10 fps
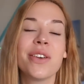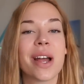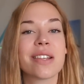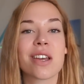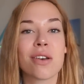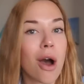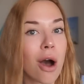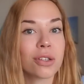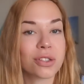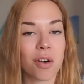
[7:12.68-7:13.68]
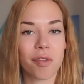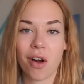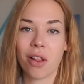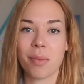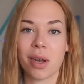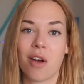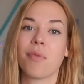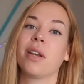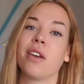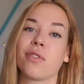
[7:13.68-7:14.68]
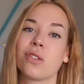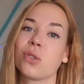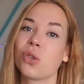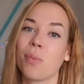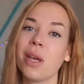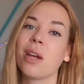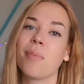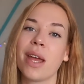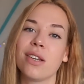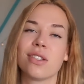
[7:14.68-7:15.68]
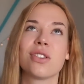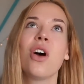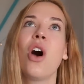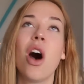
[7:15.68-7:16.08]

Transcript: You guys can also follow me on all of my different social media pages.